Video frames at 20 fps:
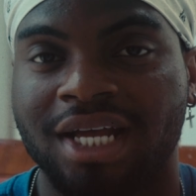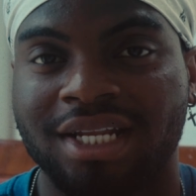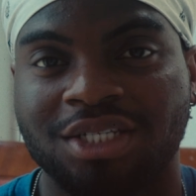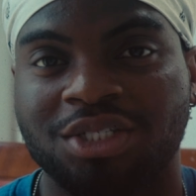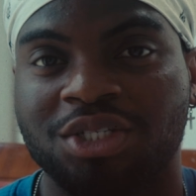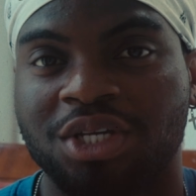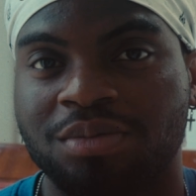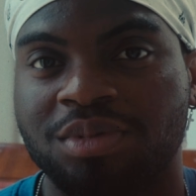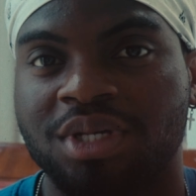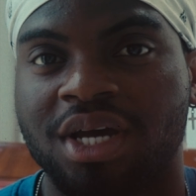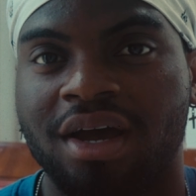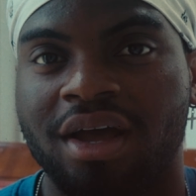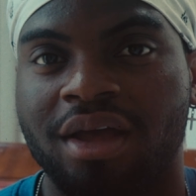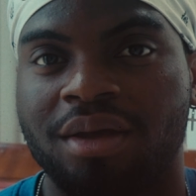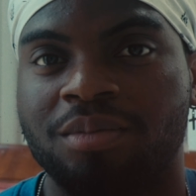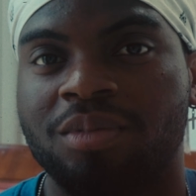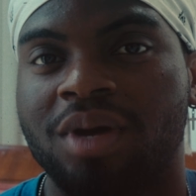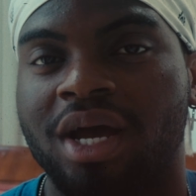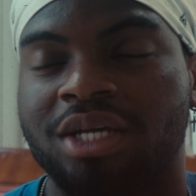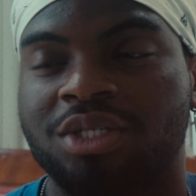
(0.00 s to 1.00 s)
at the same
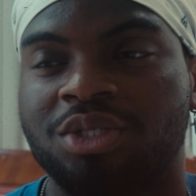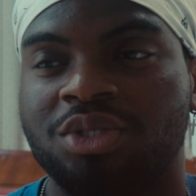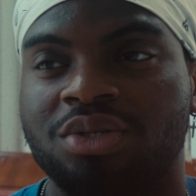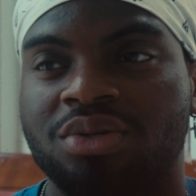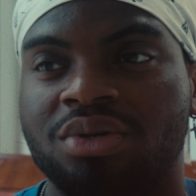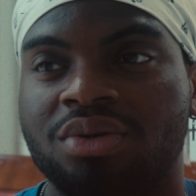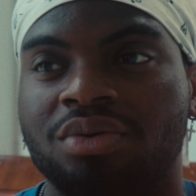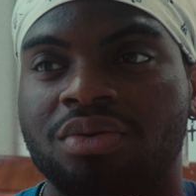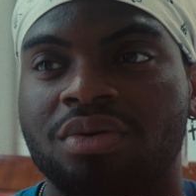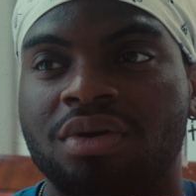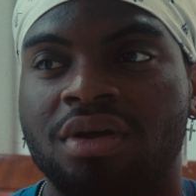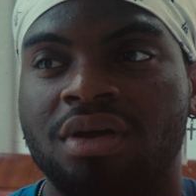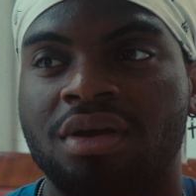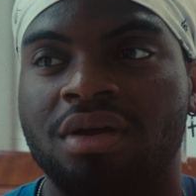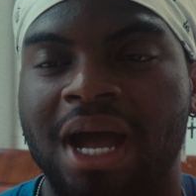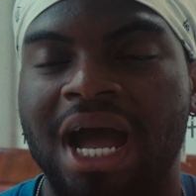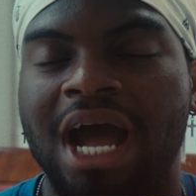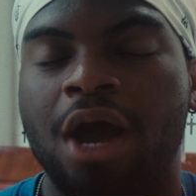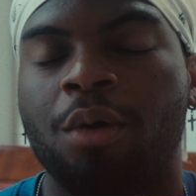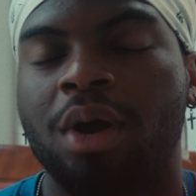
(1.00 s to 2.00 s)
time as to
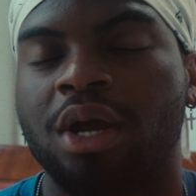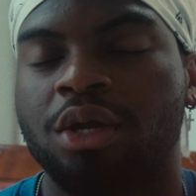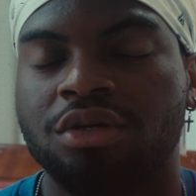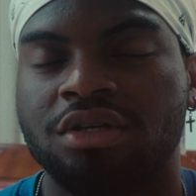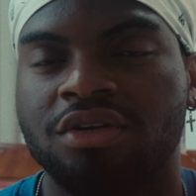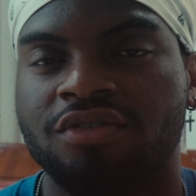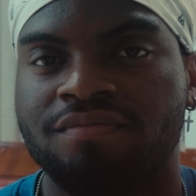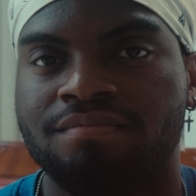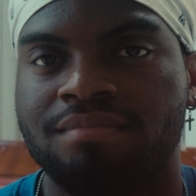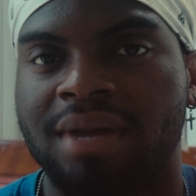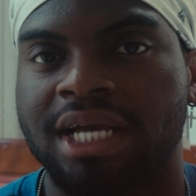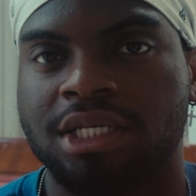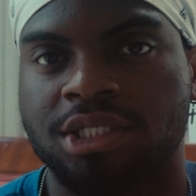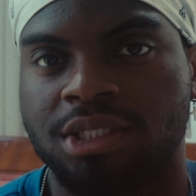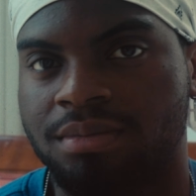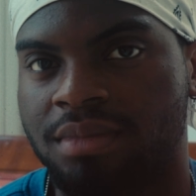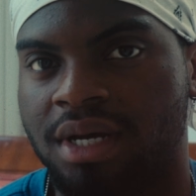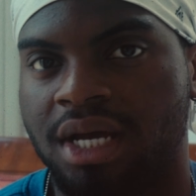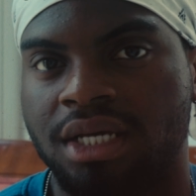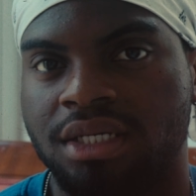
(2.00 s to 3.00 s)
how I could have
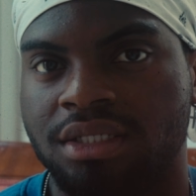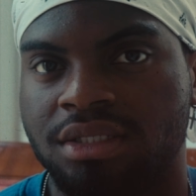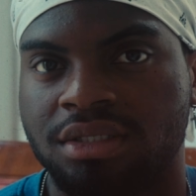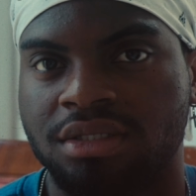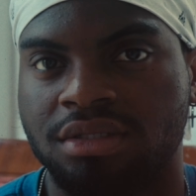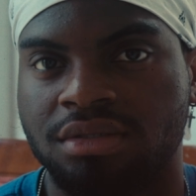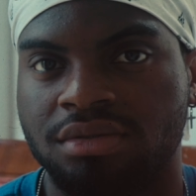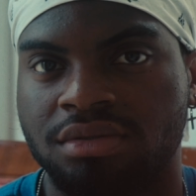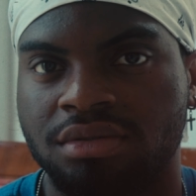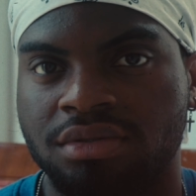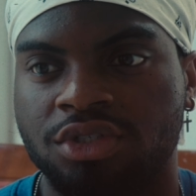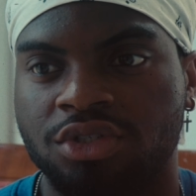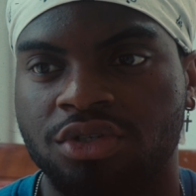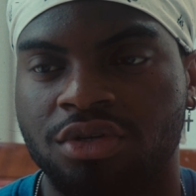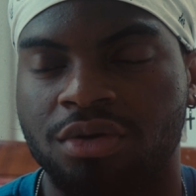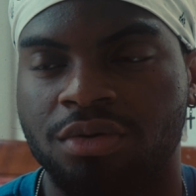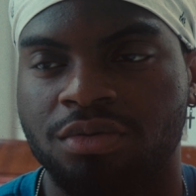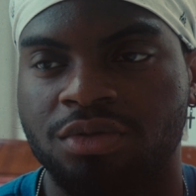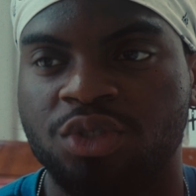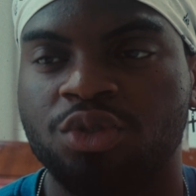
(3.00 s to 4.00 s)
maximized,
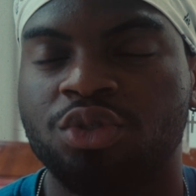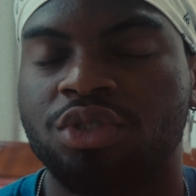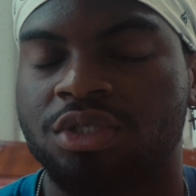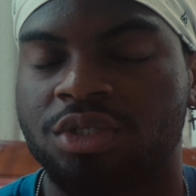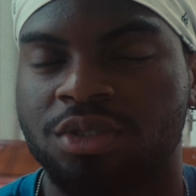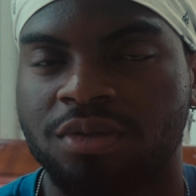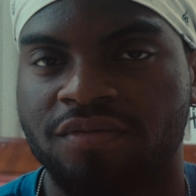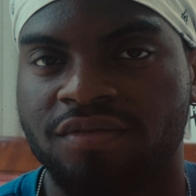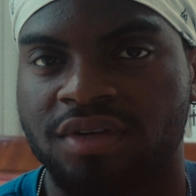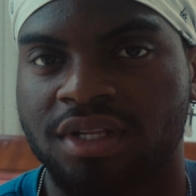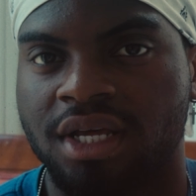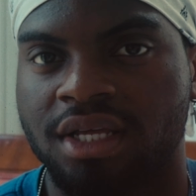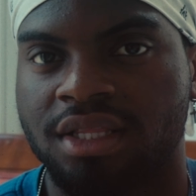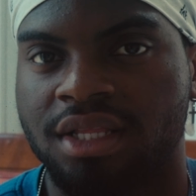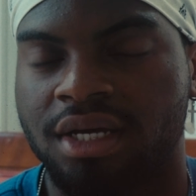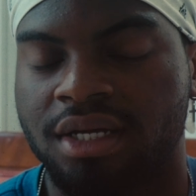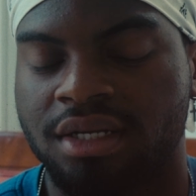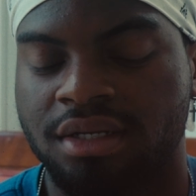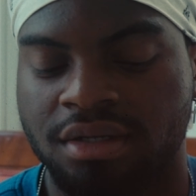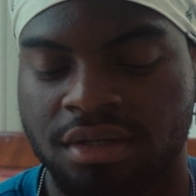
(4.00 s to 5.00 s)
using something like
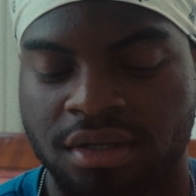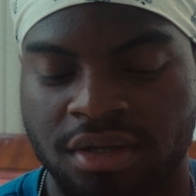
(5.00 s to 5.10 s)
that.